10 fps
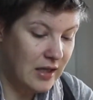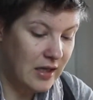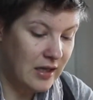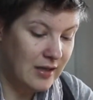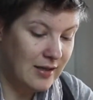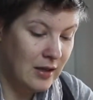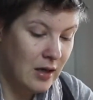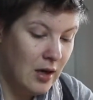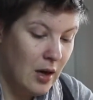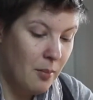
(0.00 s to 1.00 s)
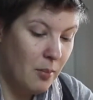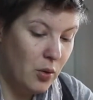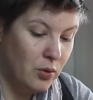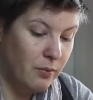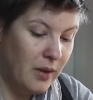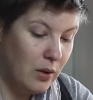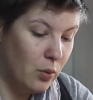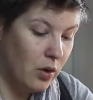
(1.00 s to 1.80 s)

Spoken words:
It's mold made